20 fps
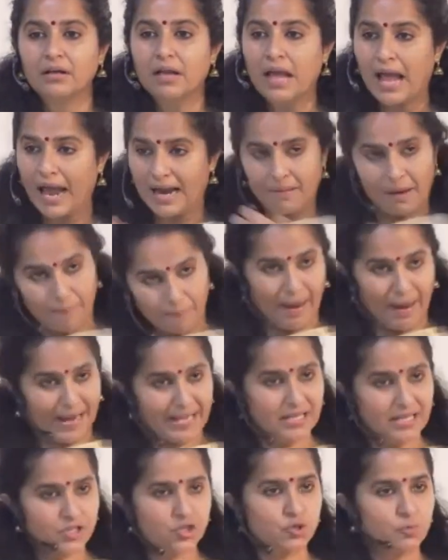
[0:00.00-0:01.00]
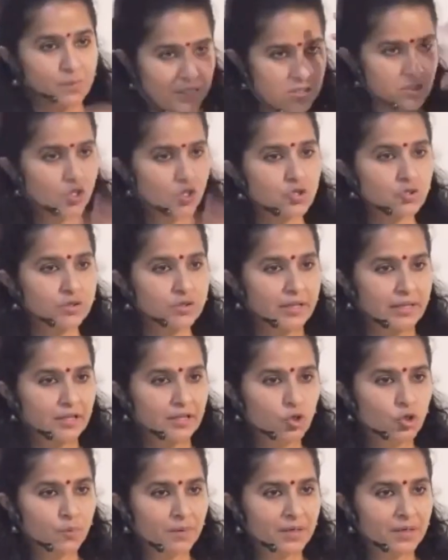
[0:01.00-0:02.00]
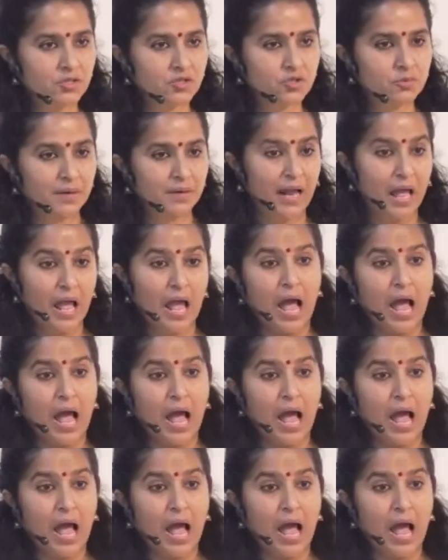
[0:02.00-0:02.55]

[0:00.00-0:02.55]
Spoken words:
And my instrument is also there, the human instrument.